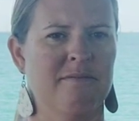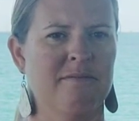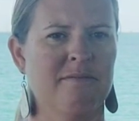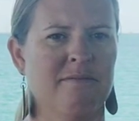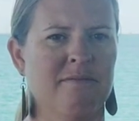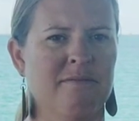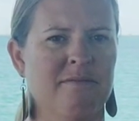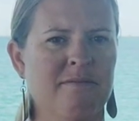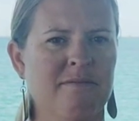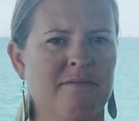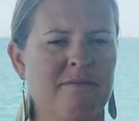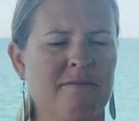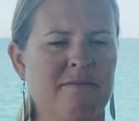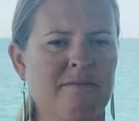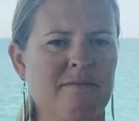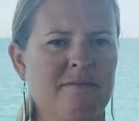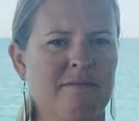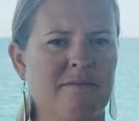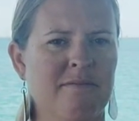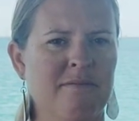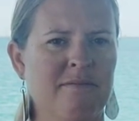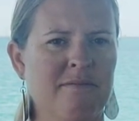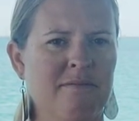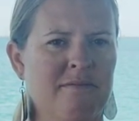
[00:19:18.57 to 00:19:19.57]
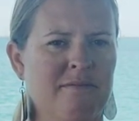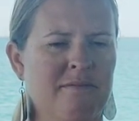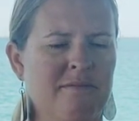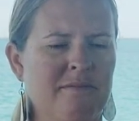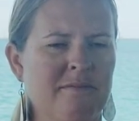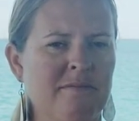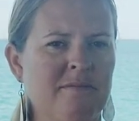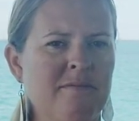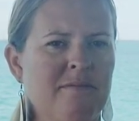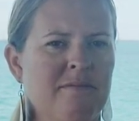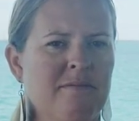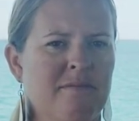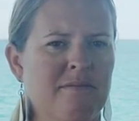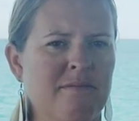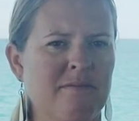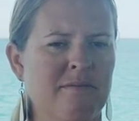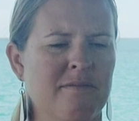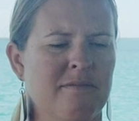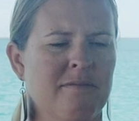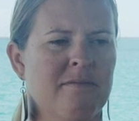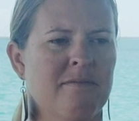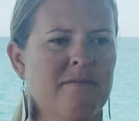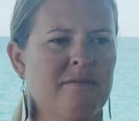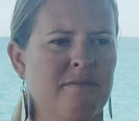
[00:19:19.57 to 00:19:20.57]

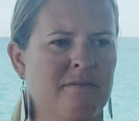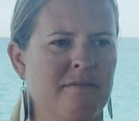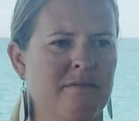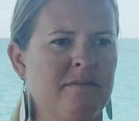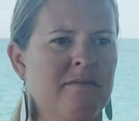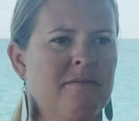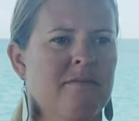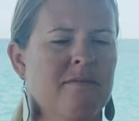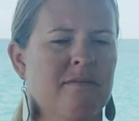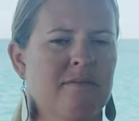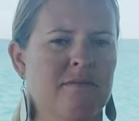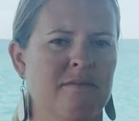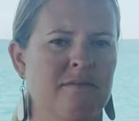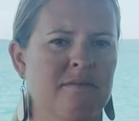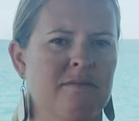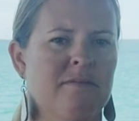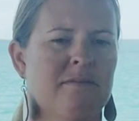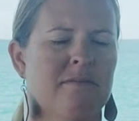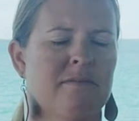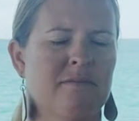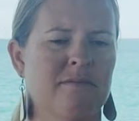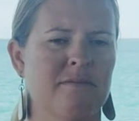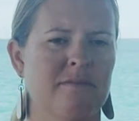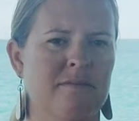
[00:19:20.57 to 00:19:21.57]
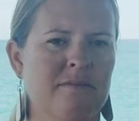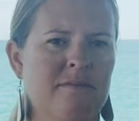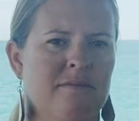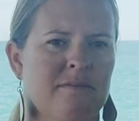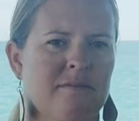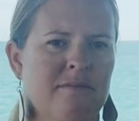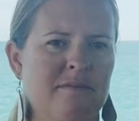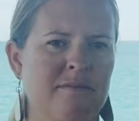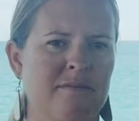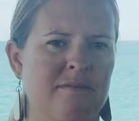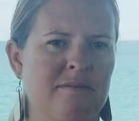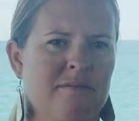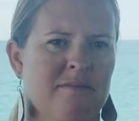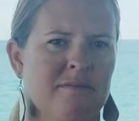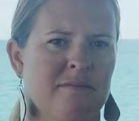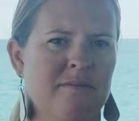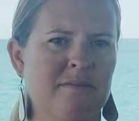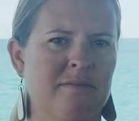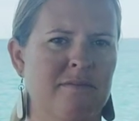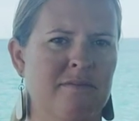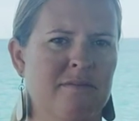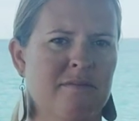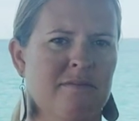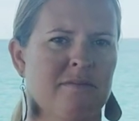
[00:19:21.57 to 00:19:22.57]

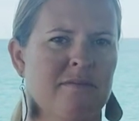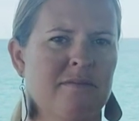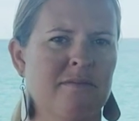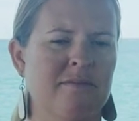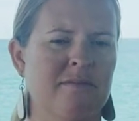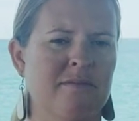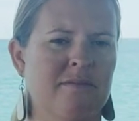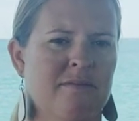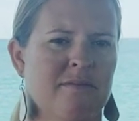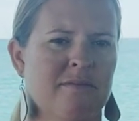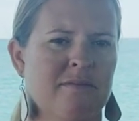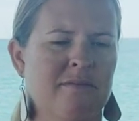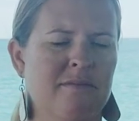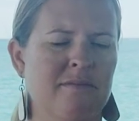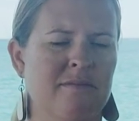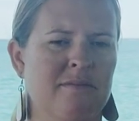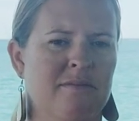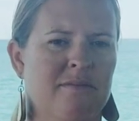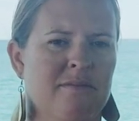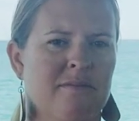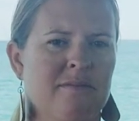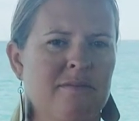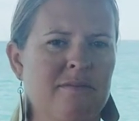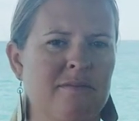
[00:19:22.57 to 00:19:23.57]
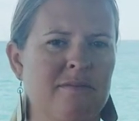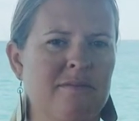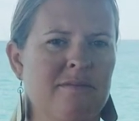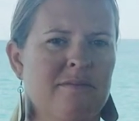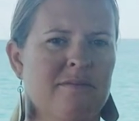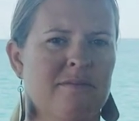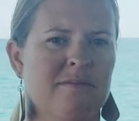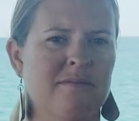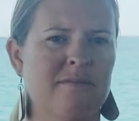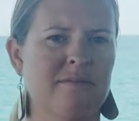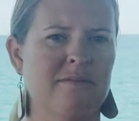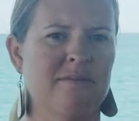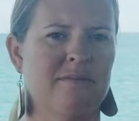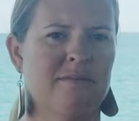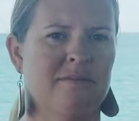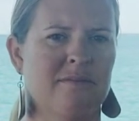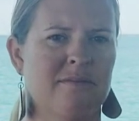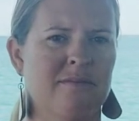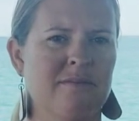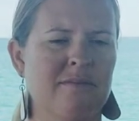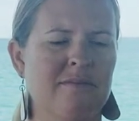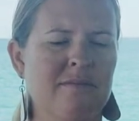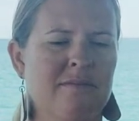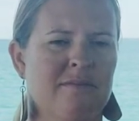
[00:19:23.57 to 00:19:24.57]

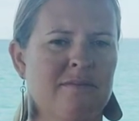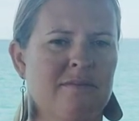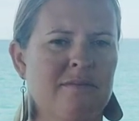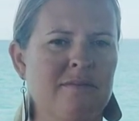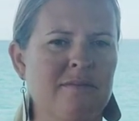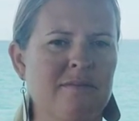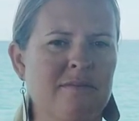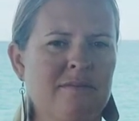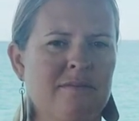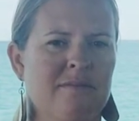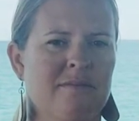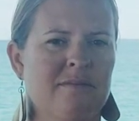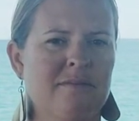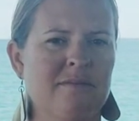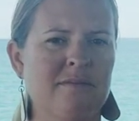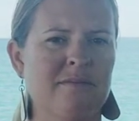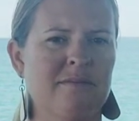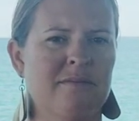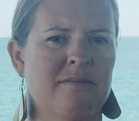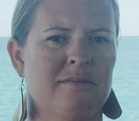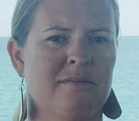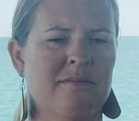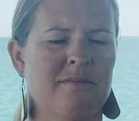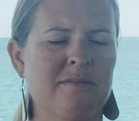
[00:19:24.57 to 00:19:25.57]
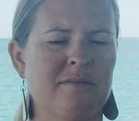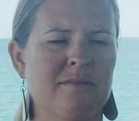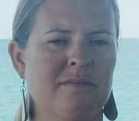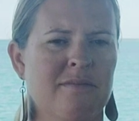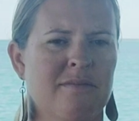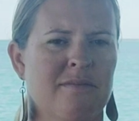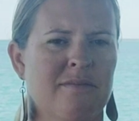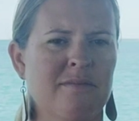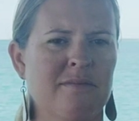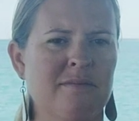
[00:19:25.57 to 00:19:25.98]
No words are spoken by the person on screen.